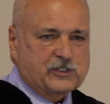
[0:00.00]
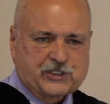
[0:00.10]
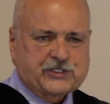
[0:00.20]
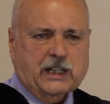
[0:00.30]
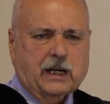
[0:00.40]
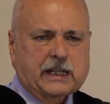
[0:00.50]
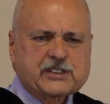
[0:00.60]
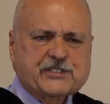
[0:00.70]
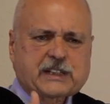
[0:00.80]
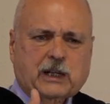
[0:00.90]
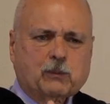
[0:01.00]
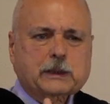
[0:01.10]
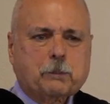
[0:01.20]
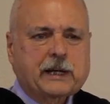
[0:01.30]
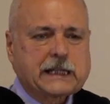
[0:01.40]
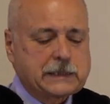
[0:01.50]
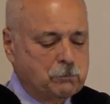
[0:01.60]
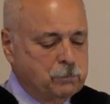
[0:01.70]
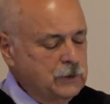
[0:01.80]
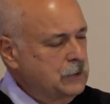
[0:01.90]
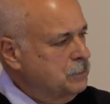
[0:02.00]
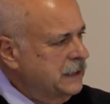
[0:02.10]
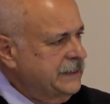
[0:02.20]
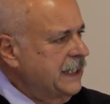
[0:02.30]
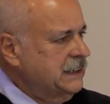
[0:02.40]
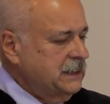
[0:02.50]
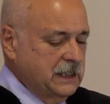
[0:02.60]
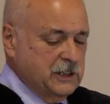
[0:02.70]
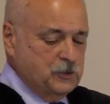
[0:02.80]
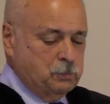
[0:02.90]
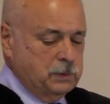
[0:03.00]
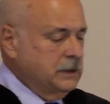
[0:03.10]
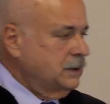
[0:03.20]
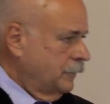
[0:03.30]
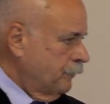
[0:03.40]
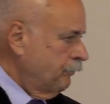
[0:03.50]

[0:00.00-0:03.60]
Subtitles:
He said, I want to paint it blue. My daddy loves blue.